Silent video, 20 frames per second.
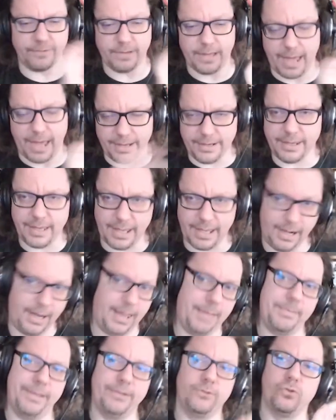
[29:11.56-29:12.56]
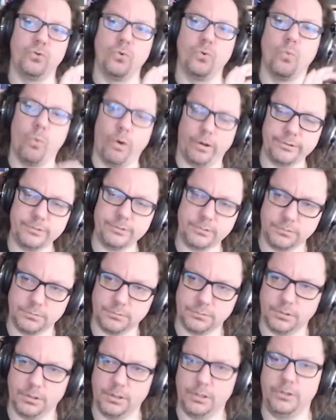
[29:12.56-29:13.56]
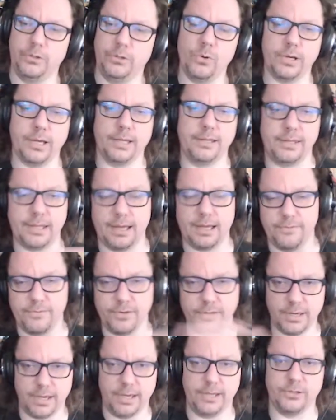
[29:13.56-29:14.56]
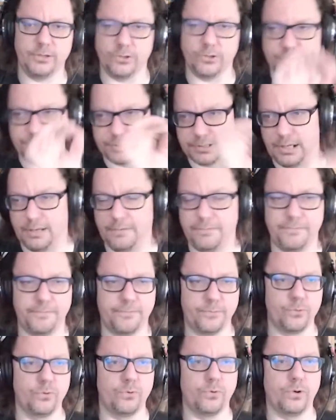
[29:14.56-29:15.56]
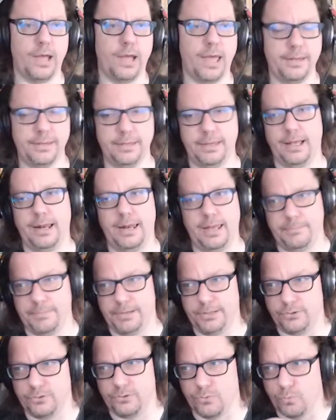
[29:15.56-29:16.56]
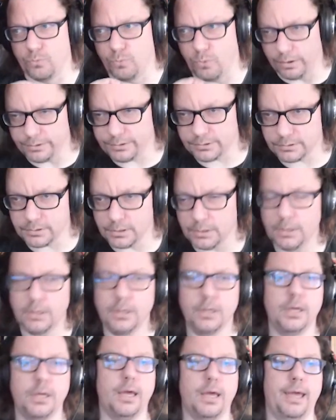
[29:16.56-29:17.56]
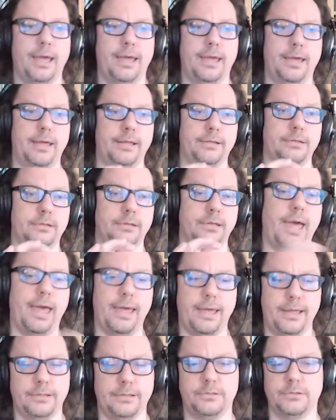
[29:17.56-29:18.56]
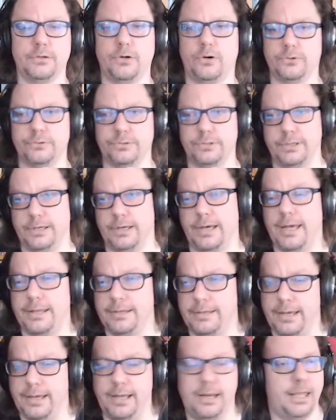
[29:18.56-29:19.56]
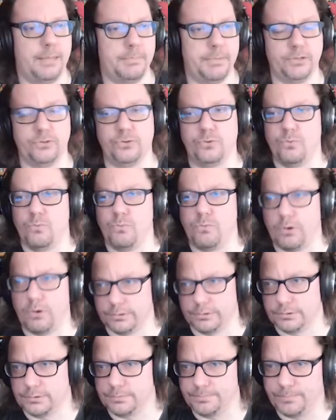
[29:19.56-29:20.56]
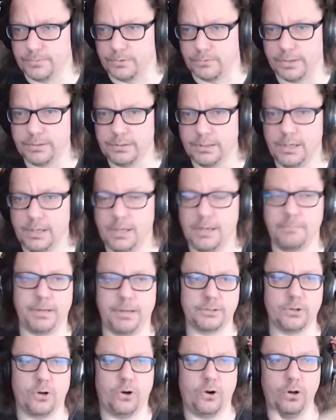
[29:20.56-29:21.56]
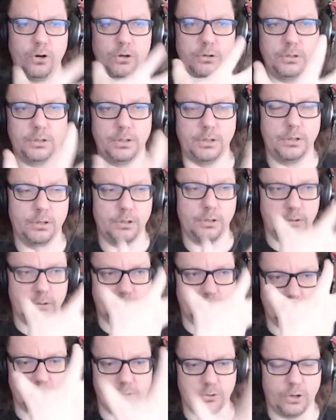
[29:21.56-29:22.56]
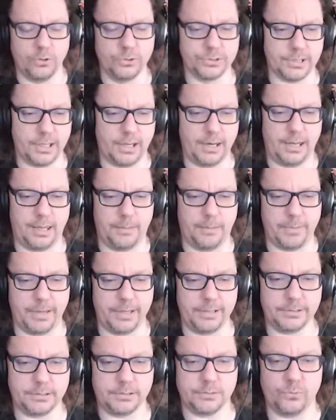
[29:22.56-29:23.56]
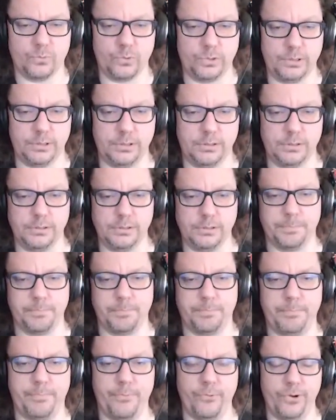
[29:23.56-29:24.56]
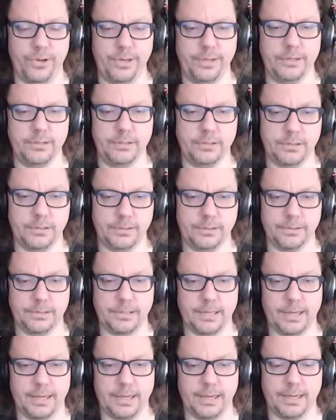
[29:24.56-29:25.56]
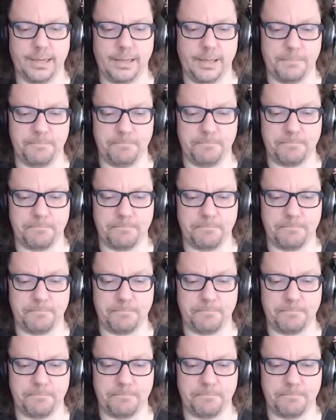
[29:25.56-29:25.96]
any element you want. You can navigate yourself through any element you want and end on the any element you want, right? But all those elements will bring a